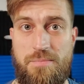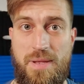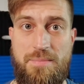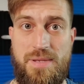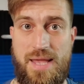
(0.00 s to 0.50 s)

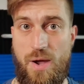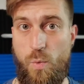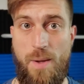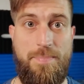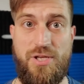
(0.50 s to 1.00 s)
maybe how,
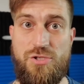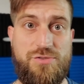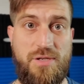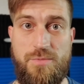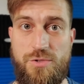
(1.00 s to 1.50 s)
what
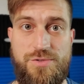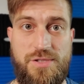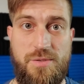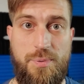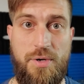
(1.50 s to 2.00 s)
pictures I'm
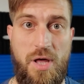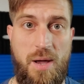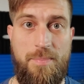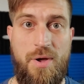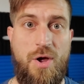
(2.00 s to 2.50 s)
using to put
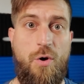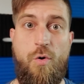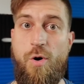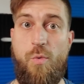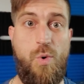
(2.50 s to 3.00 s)
up
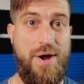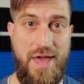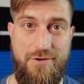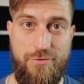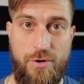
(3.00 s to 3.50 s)
or
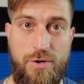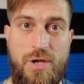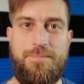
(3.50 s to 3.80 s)
whatever,